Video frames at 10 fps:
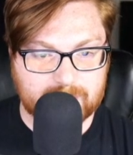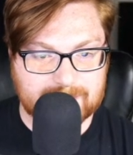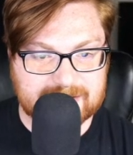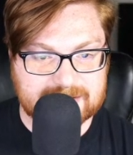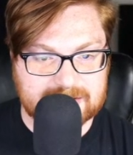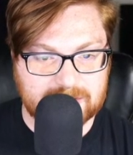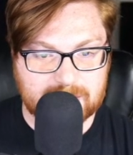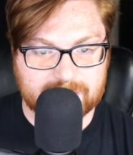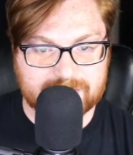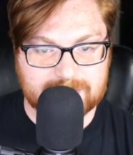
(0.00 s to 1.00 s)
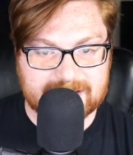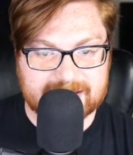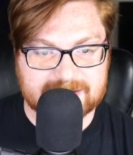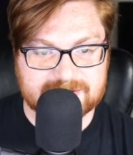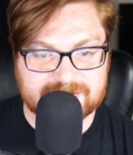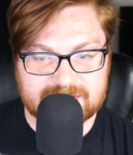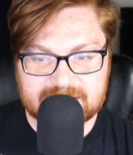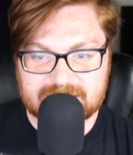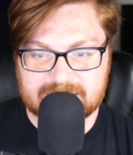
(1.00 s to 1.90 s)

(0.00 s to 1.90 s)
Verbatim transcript: that we might need along with other packages.